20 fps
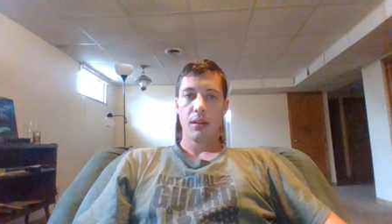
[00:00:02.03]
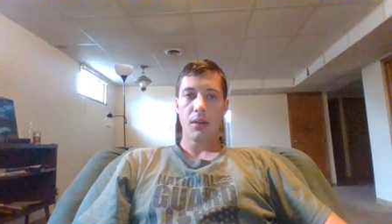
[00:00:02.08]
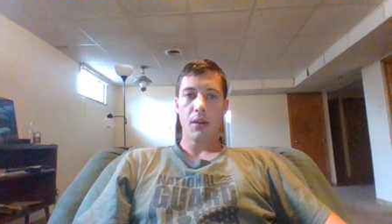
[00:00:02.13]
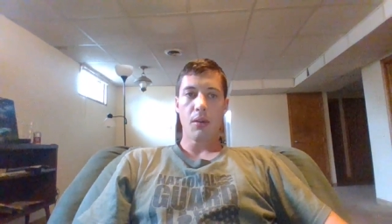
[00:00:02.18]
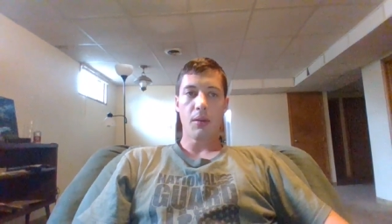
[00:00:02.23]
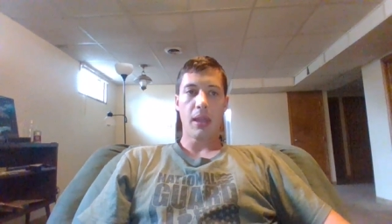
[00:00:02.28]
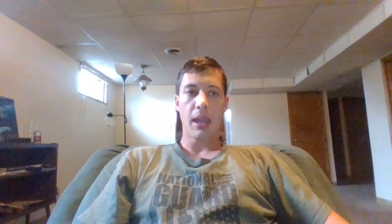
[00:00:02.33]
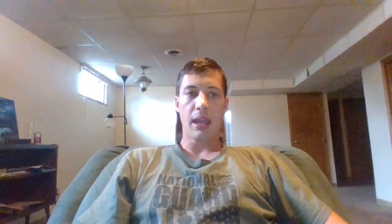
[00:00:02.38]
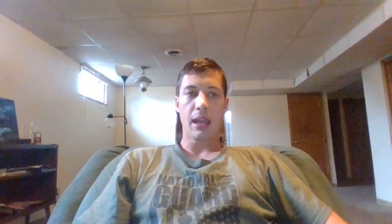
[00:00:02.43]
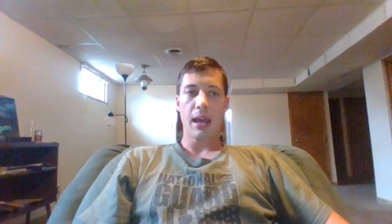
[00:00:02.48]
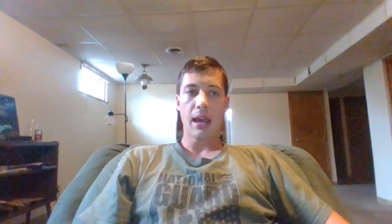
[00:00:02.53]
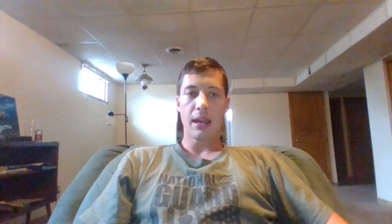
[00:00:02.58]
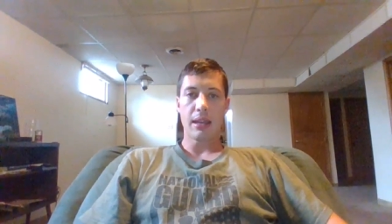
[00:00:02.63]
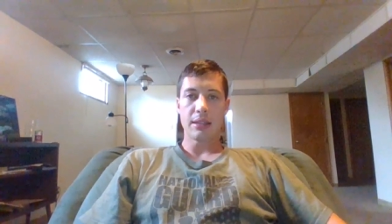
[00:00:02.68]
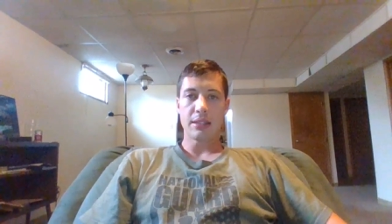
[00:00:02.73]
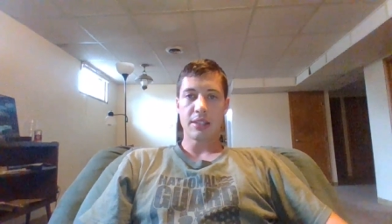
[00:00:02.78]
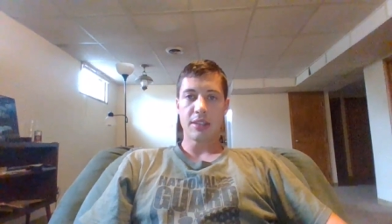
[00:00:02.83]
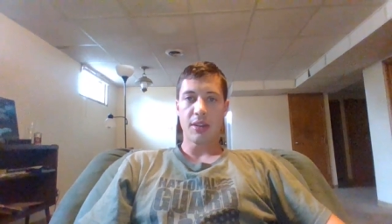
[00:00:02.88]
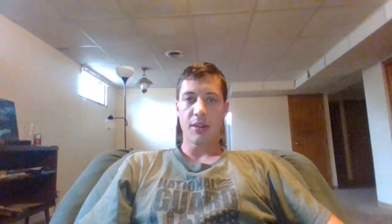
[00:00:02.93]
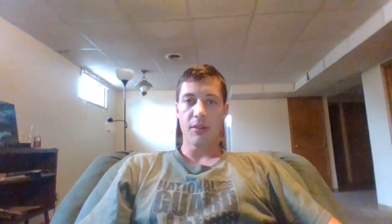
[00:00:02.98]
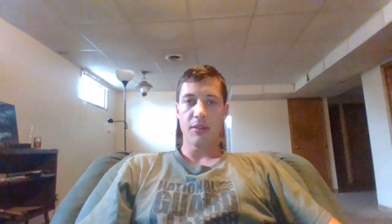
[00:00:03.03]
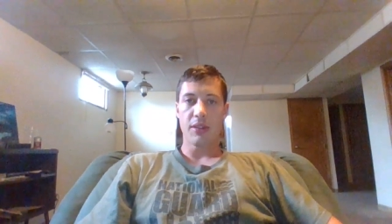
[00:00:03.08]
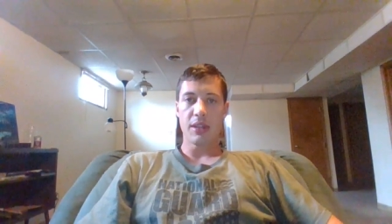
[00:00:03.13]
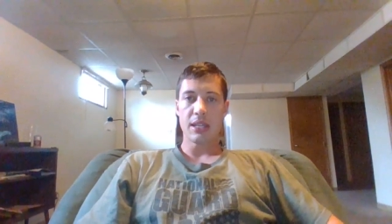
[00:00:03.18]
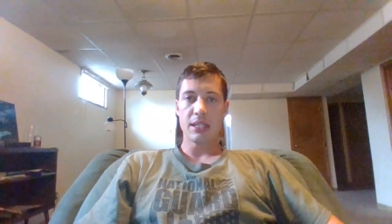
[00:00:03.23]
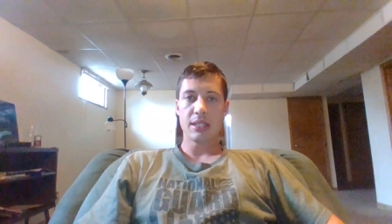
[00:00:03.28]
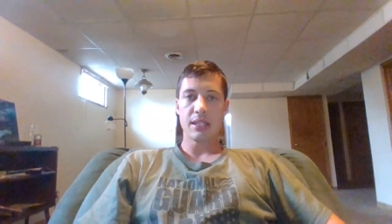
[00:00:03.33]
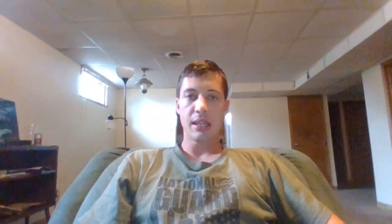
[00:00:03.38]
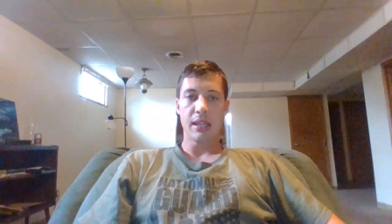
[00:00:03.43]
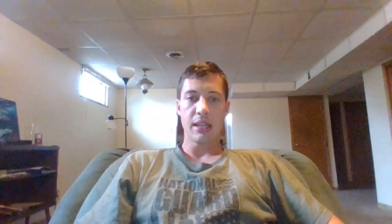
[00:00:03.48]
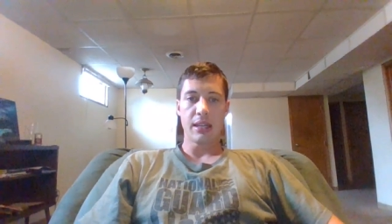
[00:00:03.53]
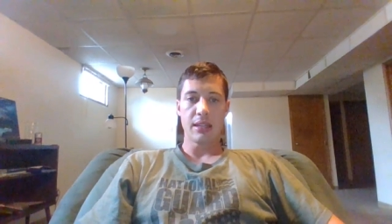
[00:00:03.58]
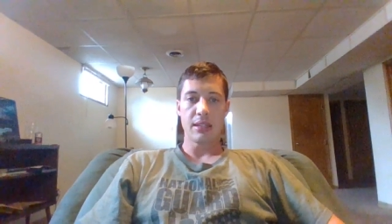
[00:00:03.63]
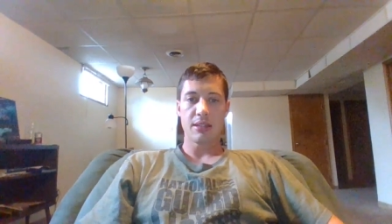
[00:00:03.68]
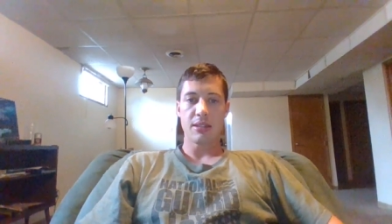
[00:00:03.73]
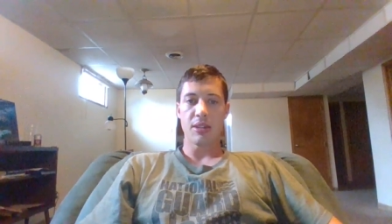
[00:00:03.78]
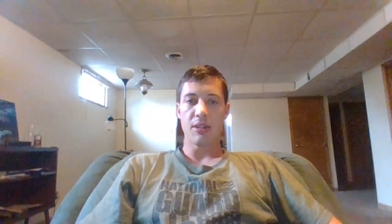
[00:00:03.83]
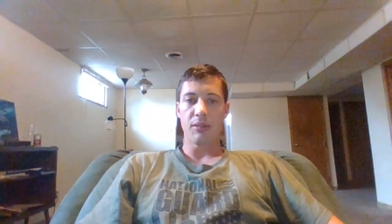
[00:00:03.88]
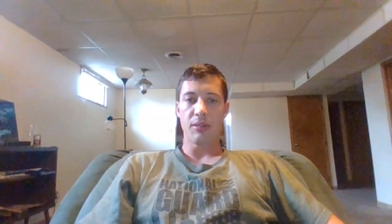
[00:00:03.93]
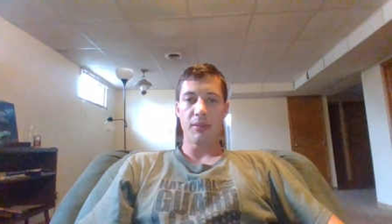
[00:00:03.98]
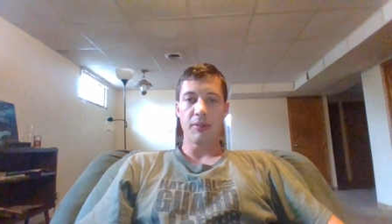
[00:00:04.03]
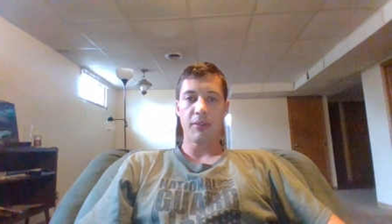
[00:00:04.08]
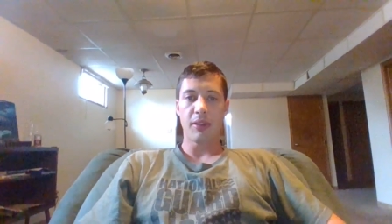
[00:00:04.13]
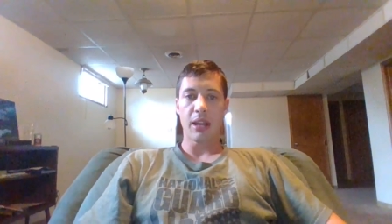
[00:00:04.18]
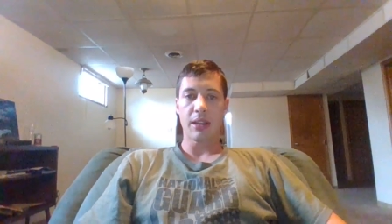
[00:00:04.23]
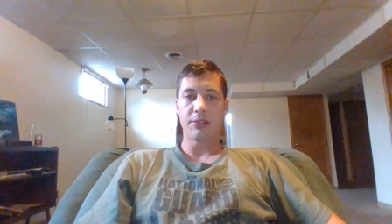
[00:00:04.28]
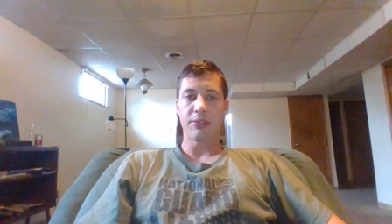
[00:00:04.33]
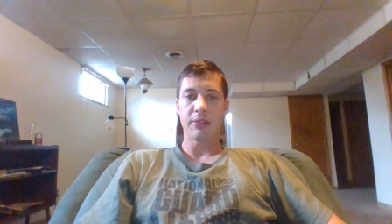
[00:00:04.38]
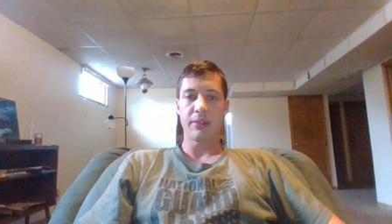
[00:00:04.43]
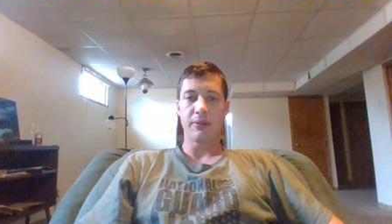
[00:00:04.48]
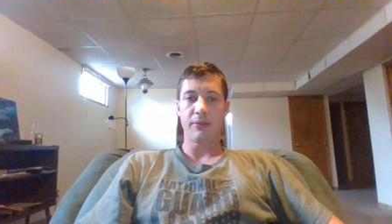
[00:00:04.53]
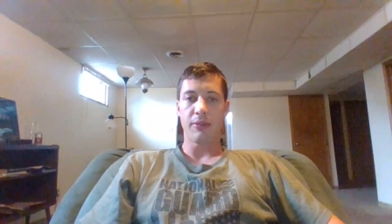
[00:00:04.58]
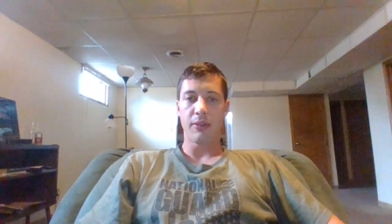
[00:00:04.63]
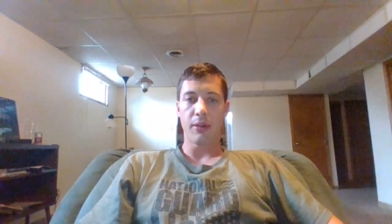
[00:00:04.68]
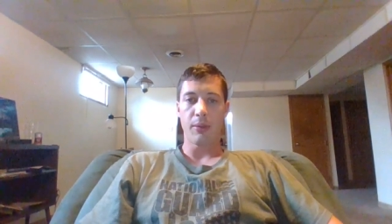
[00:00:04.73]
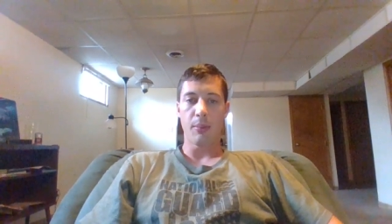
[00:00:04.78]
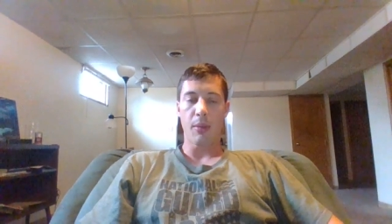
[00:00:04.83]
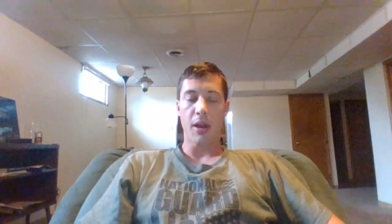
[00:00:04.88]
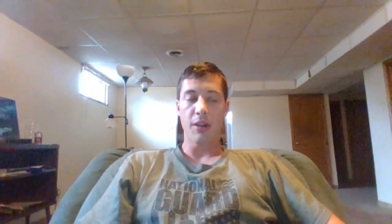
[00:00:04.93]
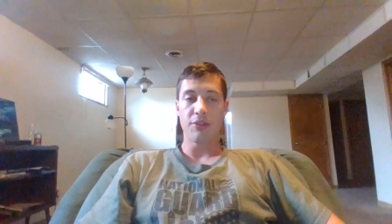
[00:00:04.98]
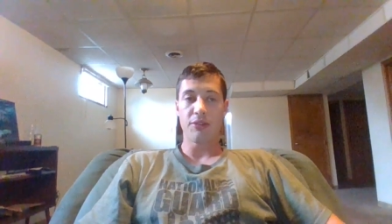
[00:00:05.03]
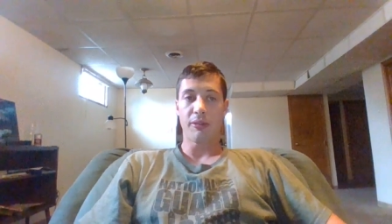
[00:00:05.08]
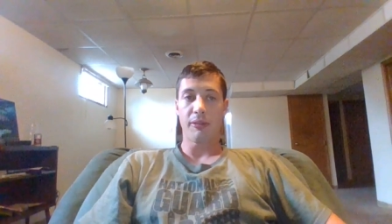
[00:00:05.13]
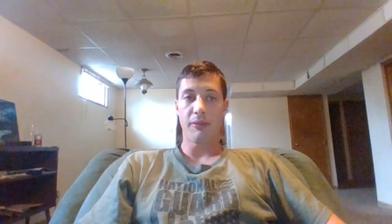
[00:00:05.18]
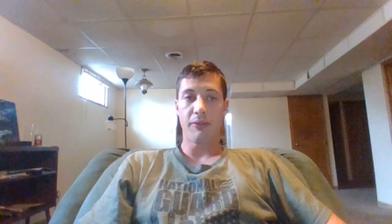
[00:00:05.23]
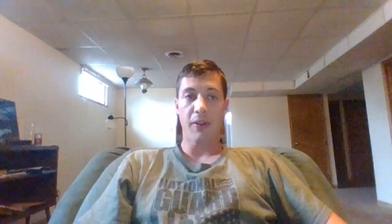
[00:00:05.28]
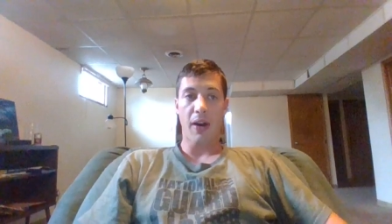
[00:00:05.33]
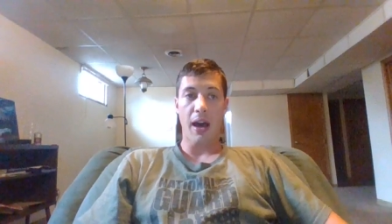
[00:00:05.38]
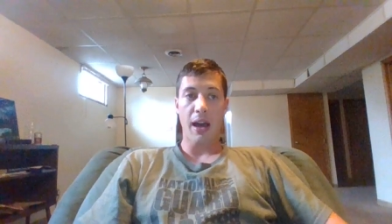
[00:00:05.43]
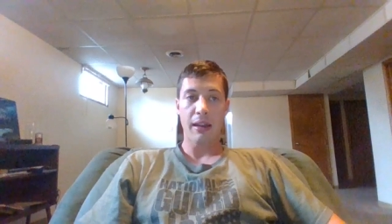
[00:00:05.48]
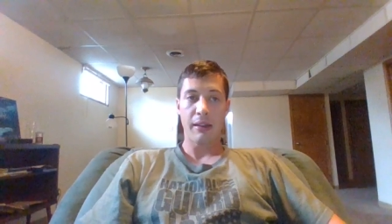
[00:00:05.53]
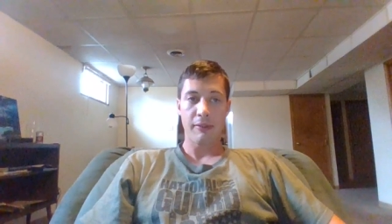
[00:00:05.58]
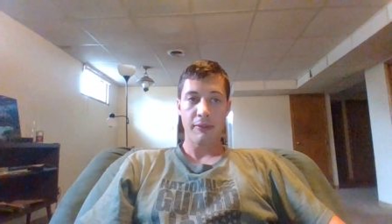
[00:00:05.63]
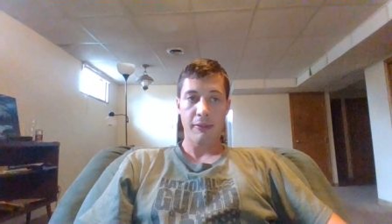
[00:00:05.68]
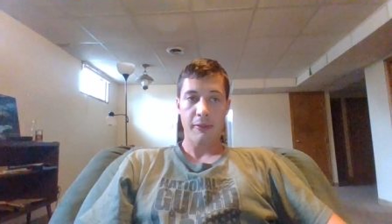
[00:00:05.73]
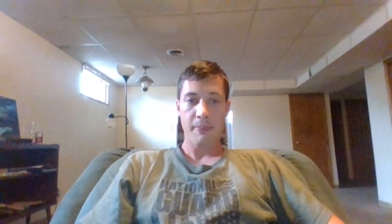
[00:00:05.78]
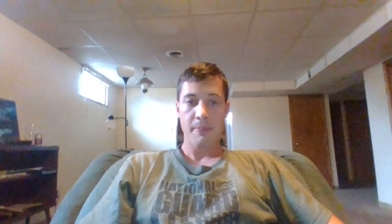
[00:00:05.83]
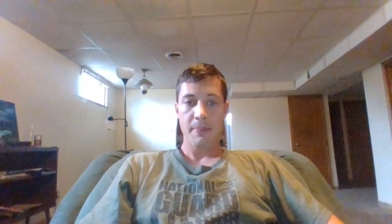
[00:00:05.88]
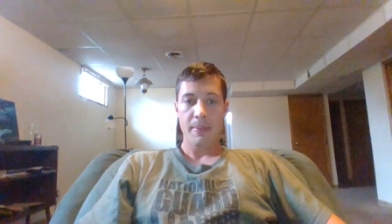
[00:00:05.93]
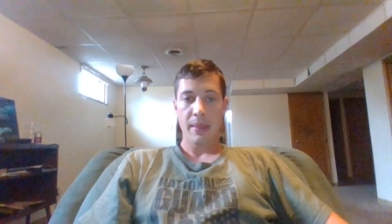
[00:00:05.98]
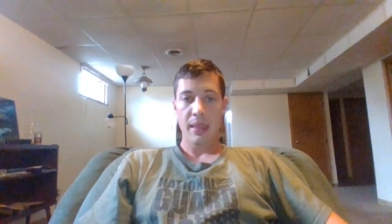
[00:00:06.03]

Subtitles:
Okay, guys, so this is the reflection for Module 5.